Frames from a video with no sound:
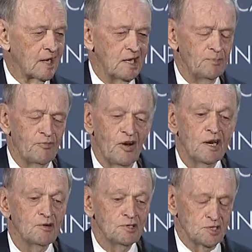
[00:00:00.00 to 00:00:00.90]
keep
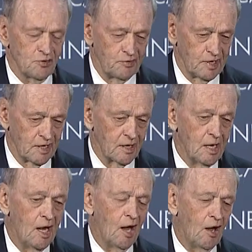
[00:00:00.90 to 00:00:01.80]
very good souvenir
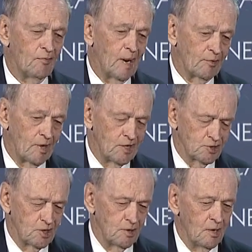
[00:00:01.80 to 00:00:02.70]
of my
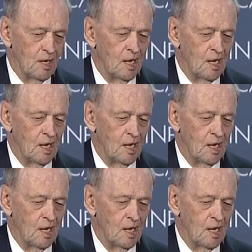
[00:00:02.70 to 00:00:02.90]
relation